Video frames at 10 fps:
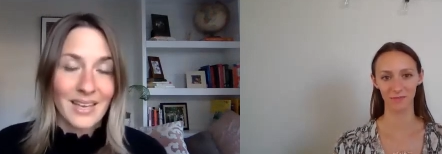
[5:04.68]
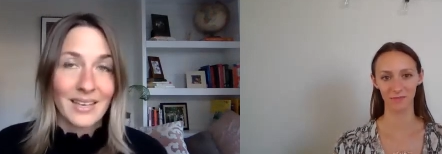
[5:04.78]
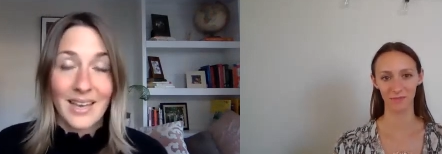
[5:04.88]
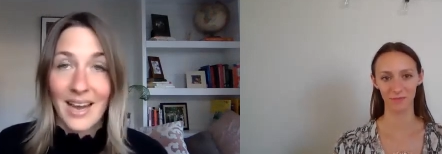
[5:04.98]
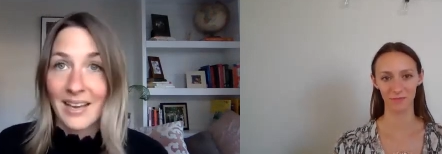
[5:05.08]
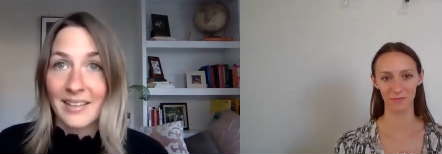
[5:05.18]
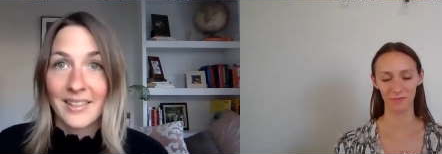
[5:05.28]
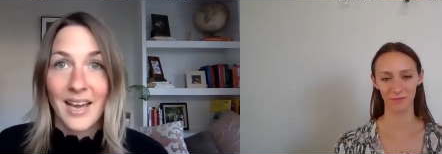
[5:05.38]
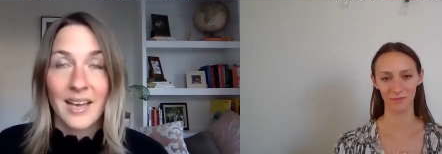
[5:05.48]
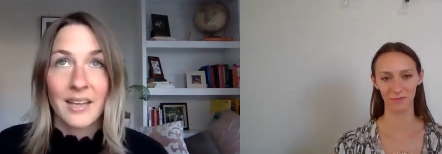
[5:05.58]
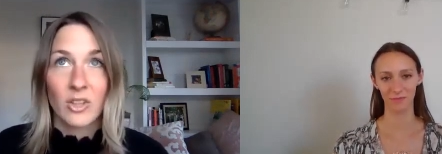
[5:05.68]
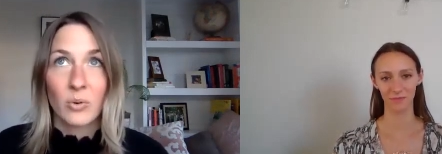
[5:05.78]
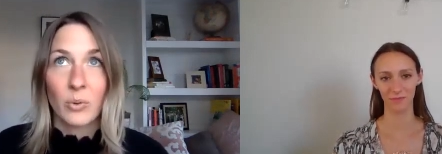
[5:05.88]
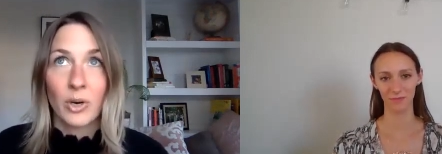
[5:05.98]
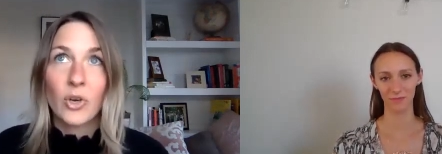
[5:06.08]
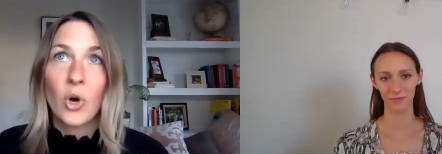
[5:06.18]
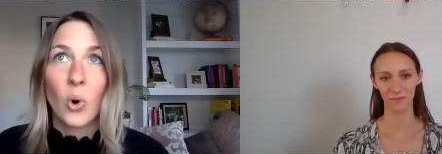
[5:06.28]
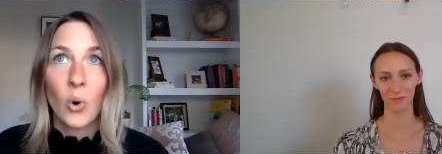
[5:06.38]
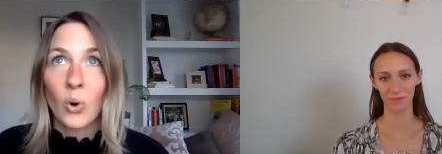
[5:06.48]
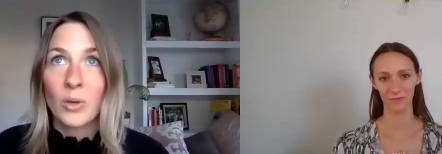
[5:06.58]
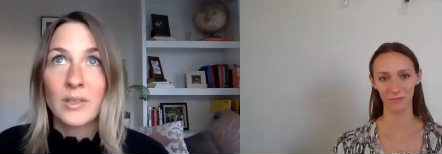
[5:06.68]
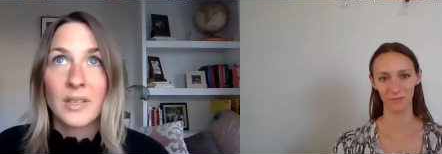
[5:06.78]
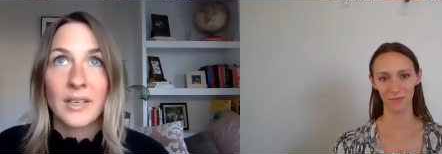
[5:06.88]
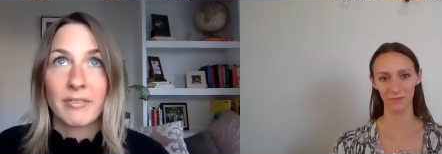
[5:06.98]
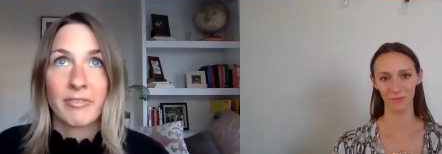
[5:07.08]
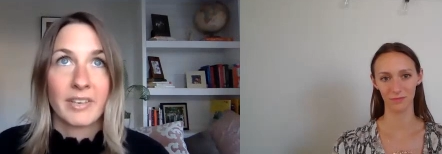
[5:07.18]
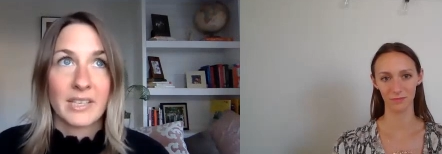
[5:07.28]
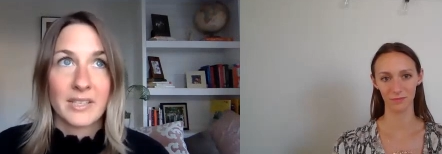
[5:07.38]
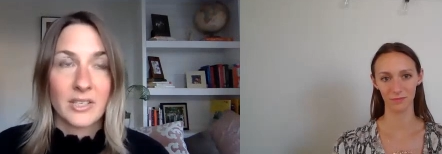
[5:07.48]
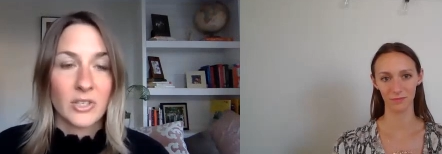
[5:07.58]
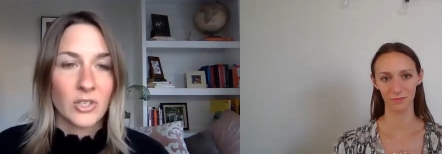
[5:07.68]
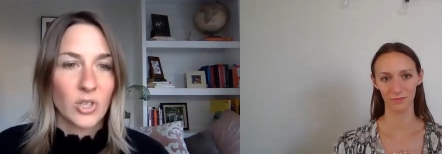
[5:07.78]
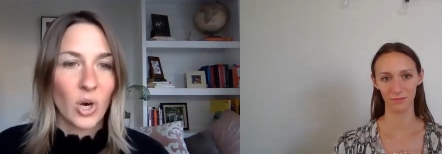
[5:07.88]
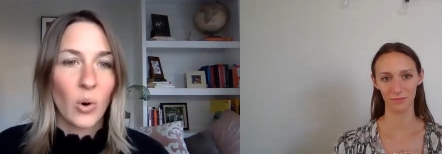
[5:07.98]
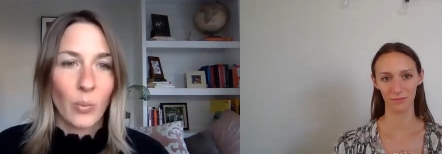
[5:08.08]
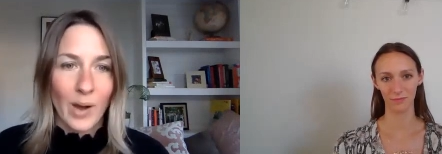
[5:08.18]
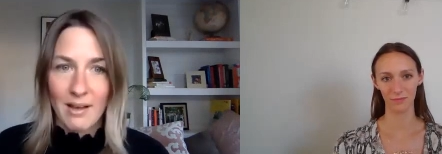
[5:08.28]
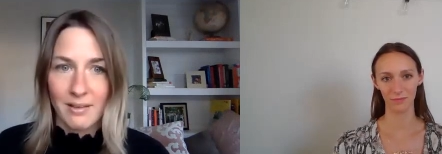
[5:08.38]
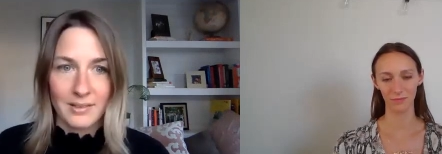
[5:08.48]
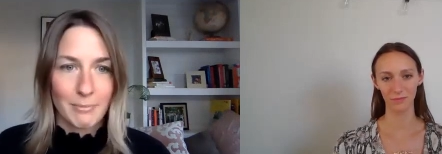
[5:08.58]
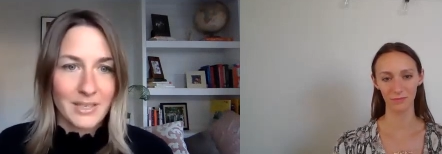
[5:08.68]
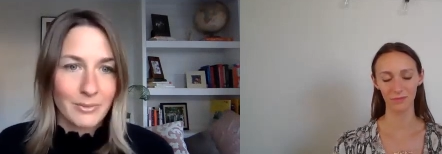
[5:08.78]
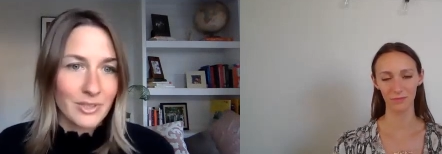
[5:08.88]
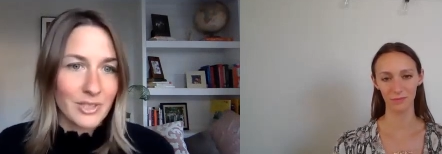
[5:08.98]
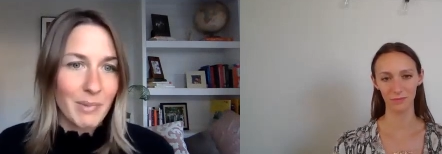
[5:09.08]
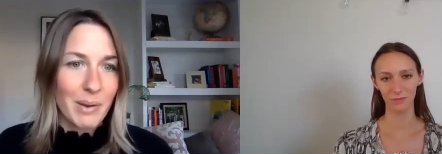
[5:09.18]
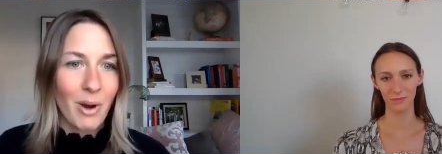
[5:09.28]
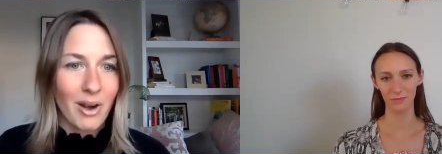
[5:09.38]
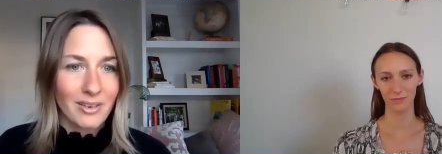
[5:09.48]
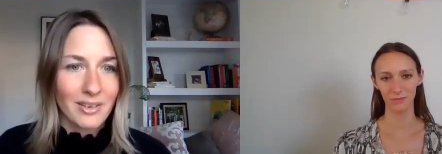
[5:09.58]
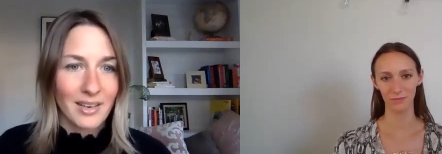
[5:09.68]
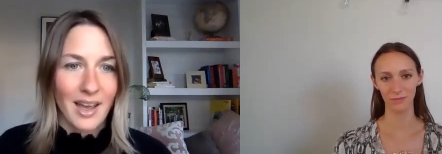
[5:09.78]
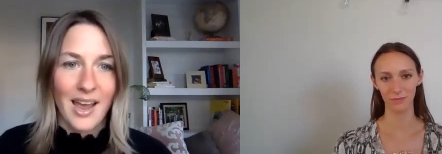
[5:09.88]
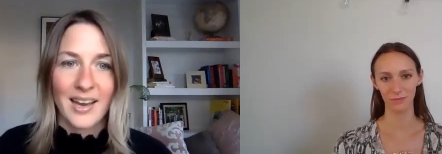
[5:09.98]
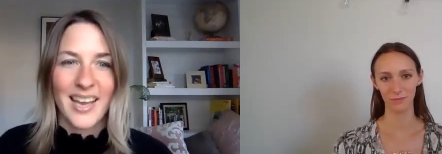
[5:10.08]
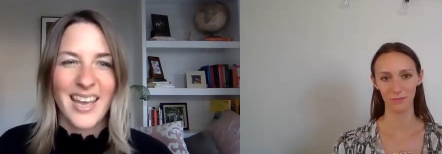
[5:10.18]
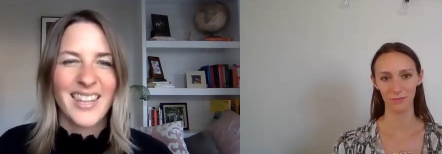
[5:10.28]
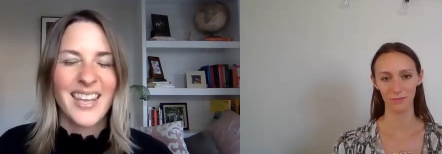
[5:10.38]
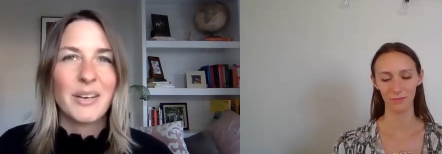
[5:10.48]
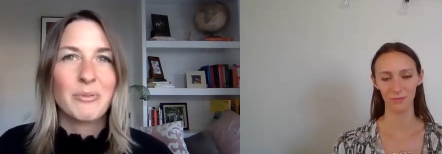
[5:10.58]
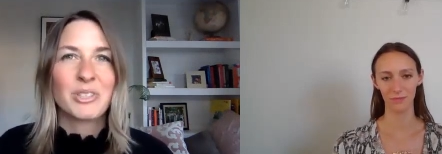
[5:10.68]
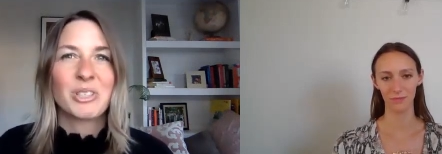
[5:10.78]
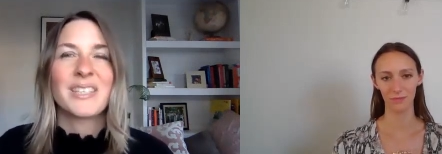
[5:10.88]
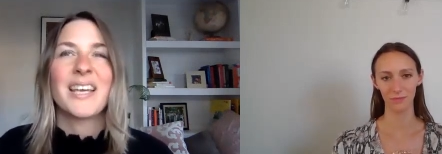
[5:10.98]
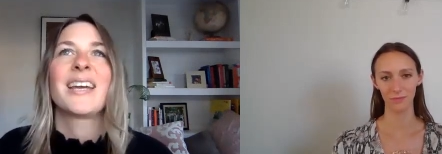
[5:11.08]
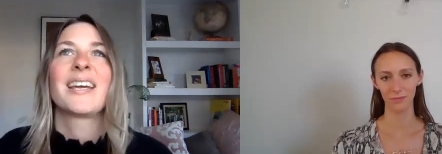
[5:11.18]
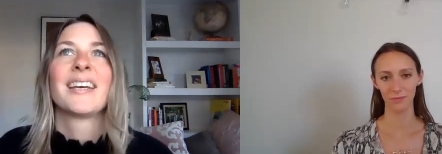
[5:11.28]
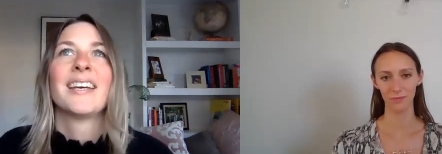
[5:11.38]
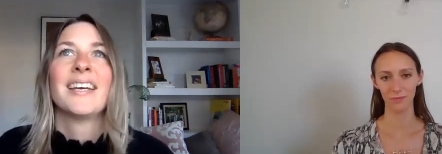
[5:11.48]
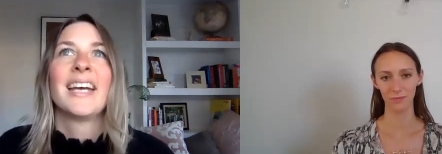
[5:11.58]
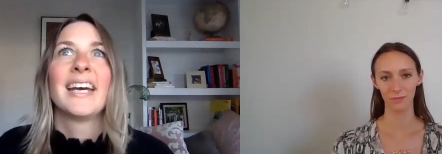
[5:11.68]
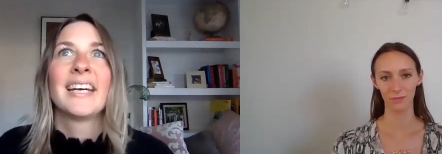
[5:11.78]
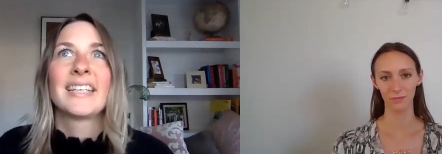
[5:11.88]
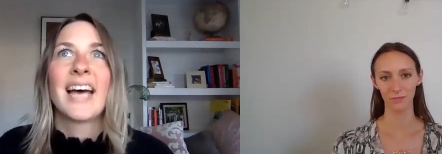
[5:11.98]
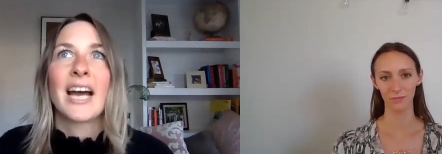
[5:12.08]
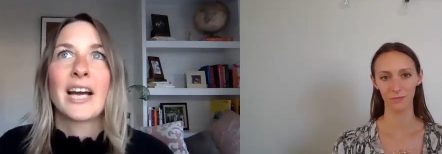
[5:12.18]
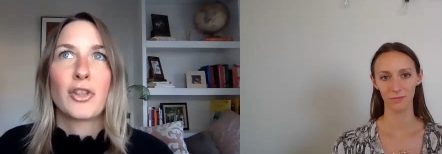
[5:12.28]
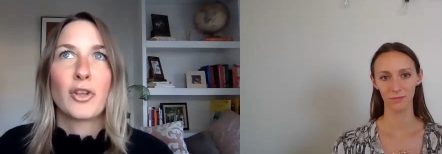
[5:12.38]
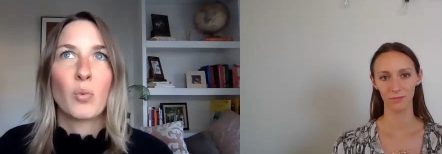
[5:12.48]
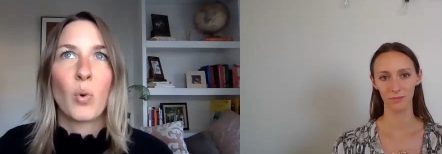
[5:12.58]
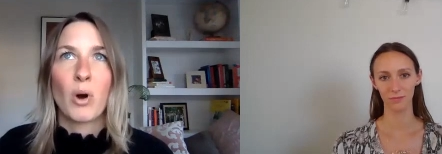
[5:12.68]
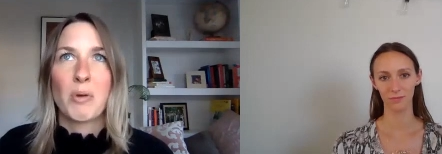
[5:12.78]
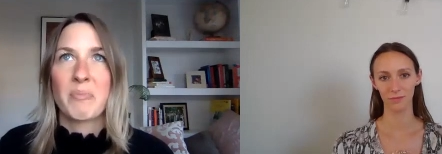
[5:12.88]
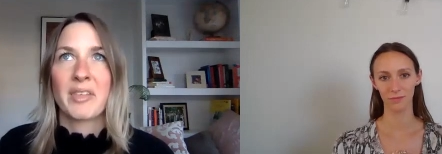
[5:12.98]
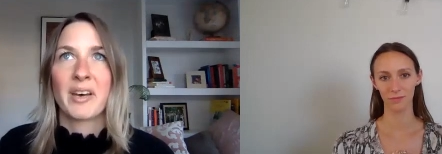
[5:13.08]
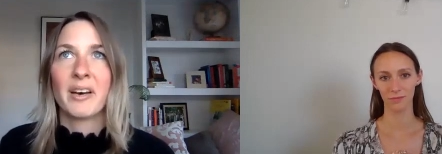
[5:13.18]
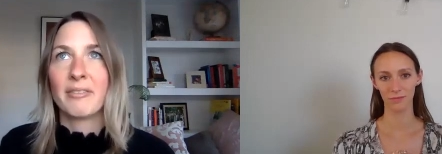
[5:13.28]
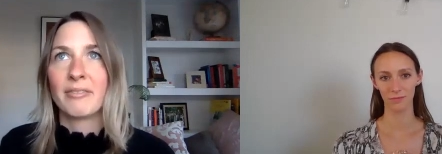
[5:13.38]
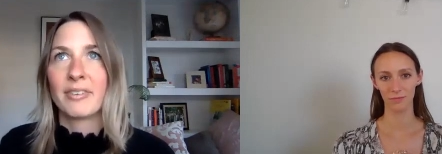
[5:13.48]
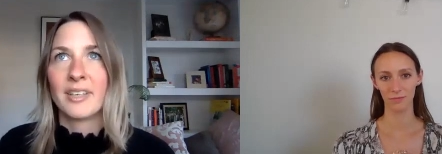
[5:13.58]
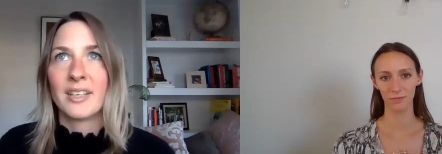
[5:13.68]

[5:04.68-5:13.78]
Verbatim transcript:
Speaker 1: Yeah, that the word cold it fits so well because it was just my partner and I. And then it was just like it lacked the warmth of